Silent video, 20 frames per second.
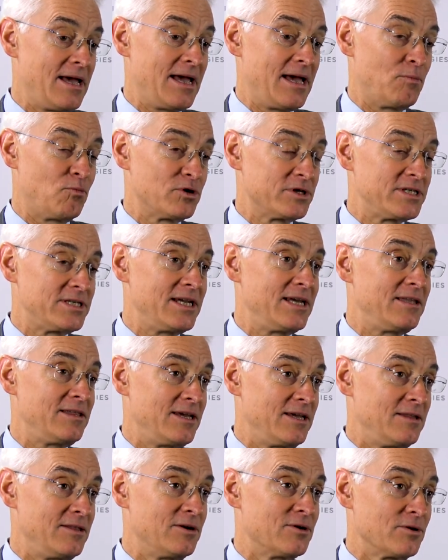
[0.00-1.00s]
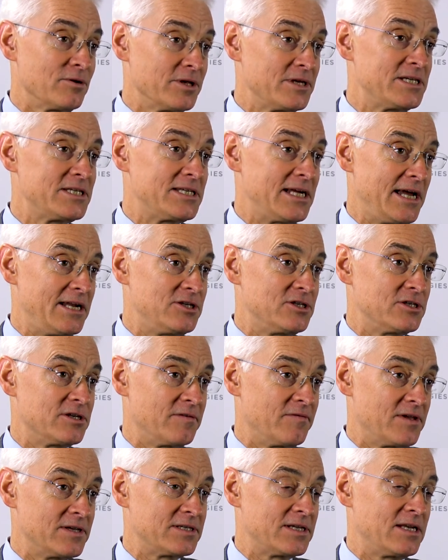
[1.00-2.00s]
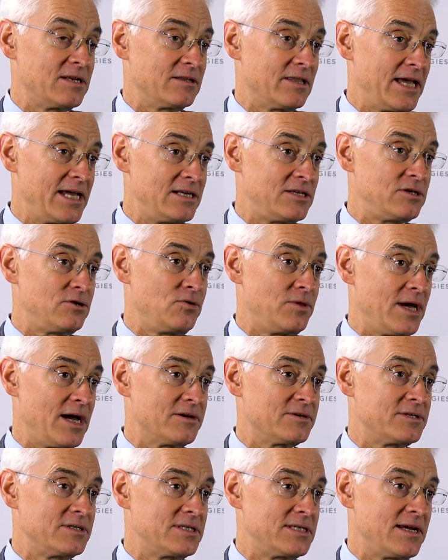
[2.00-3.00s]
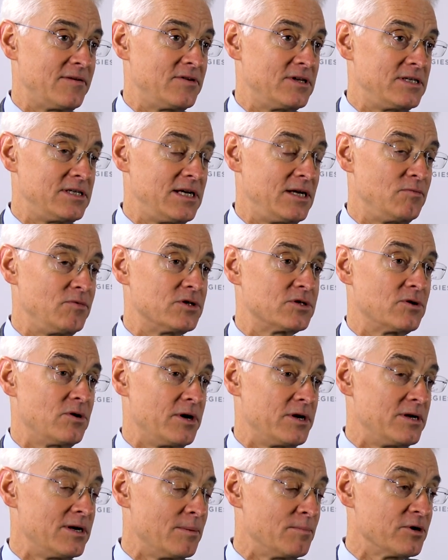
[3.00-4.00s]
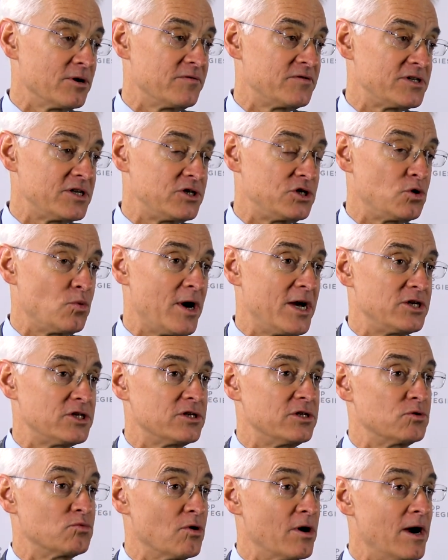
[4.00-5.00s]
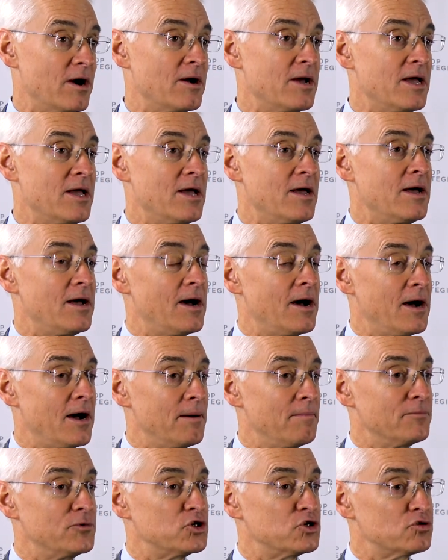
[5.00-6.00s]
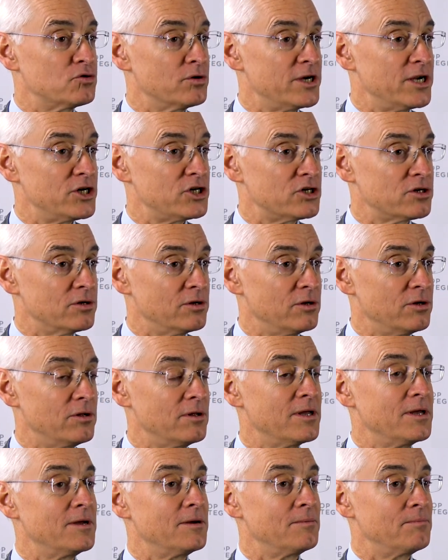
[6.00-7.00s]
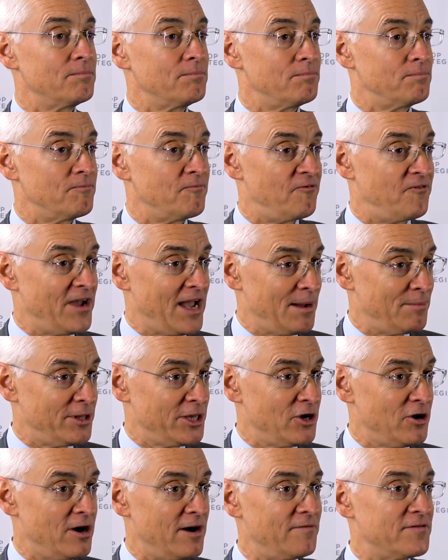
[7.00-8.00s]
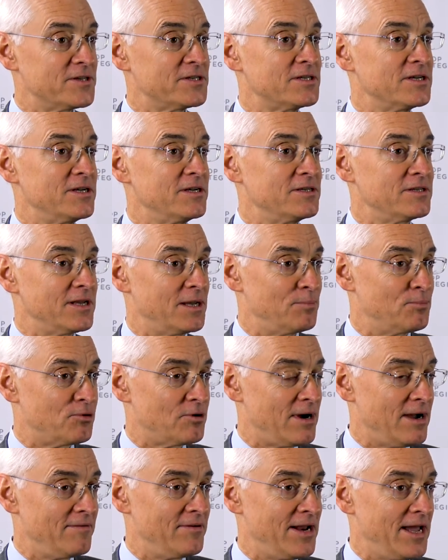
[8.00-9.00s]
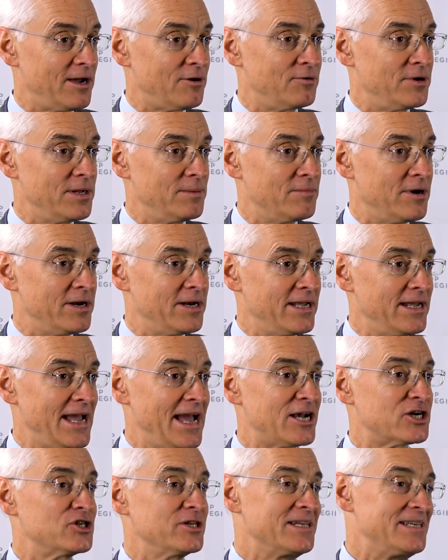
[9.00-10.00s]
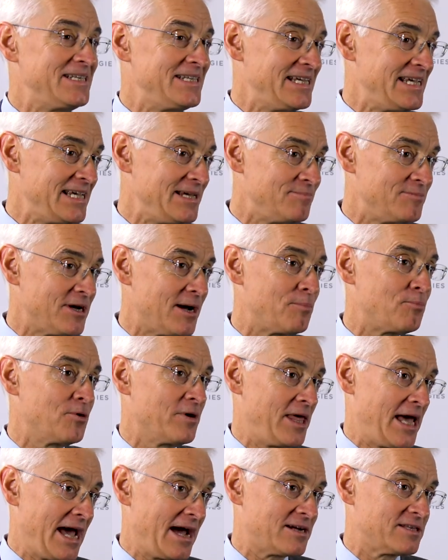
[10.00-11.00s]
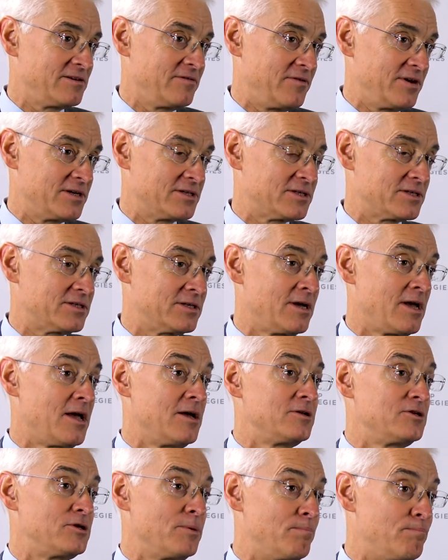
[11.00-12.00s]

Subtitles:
And we're seeing the early stages of this. In late 2017, we saw a number of situations where traditional family offices and private equity money actually teamed up with activists to